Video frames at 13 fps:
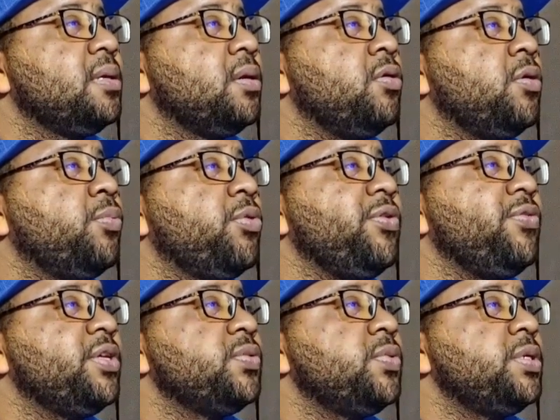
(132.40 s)
go to
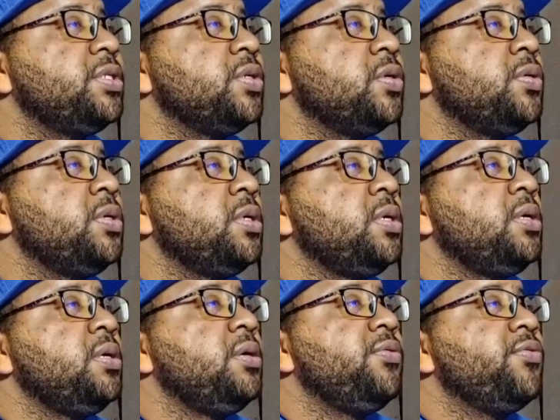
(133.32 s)
previous one. So
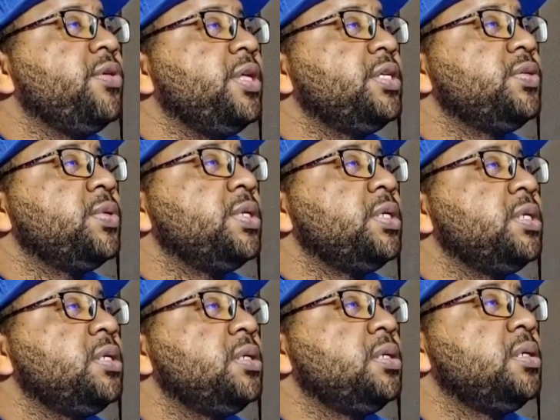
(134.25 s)
for this one,
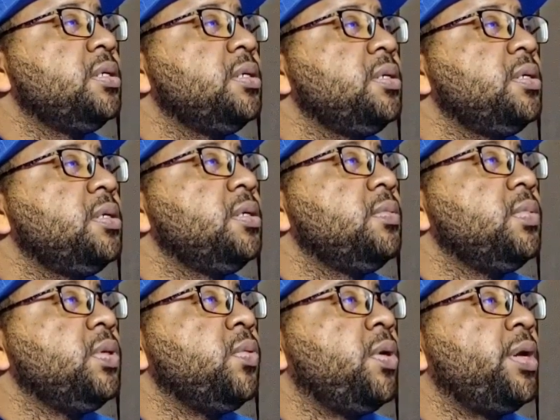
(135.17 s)

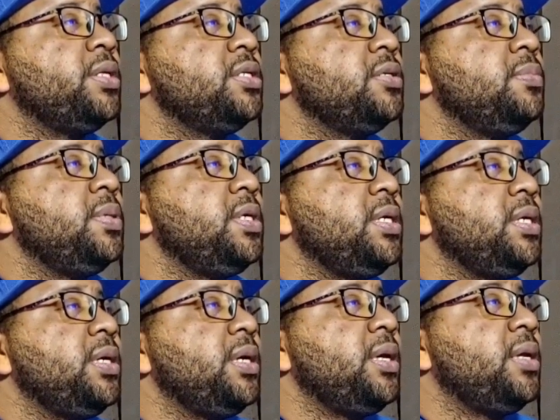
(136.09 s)
you want it to
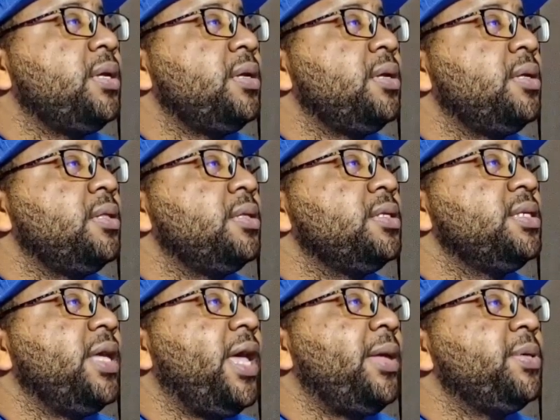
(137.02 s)
be uh, the
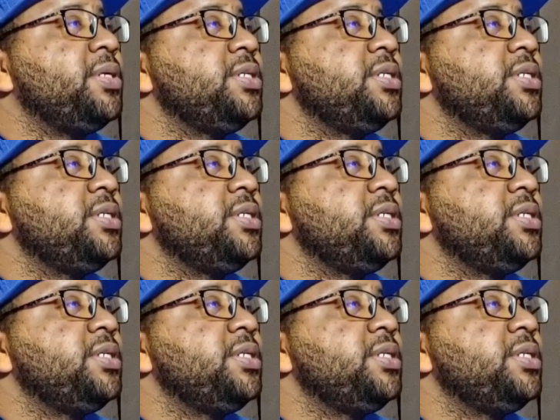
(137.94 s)
tab and